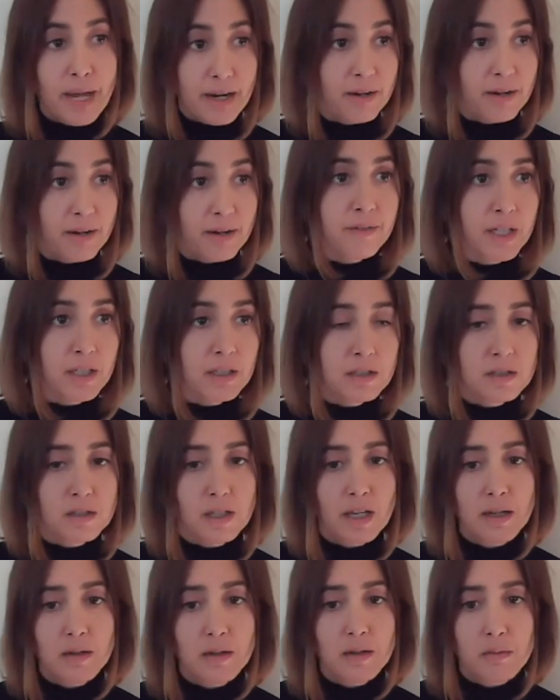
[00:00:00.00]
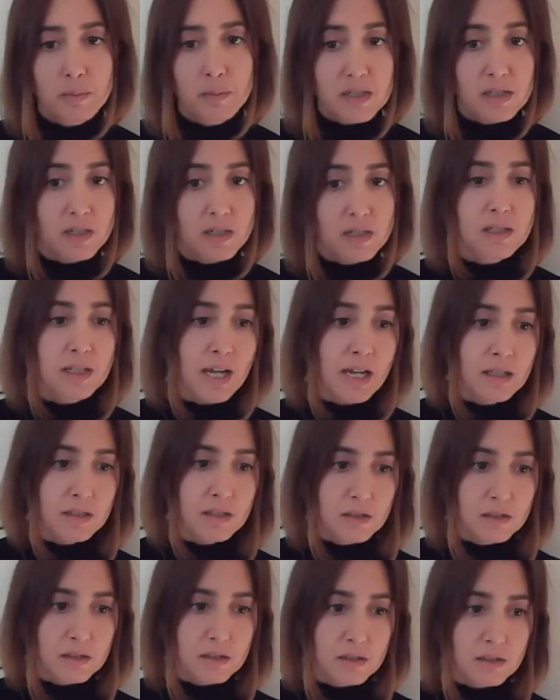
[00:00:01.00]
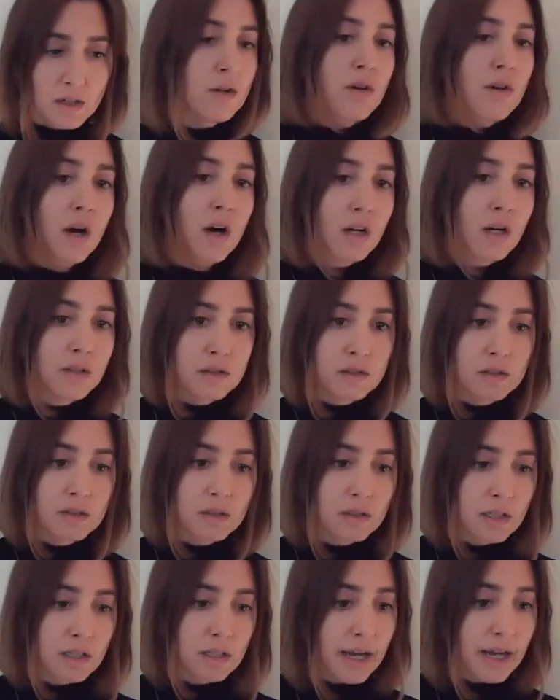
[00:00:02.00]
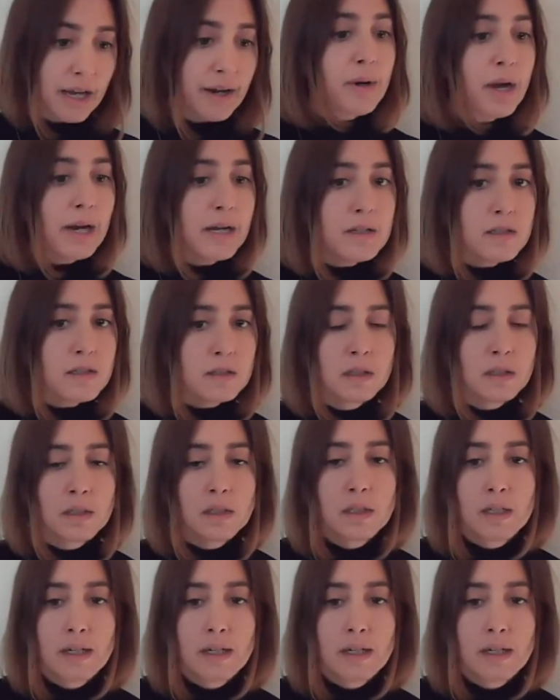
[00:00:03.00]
benefits and business cases across the enterprise.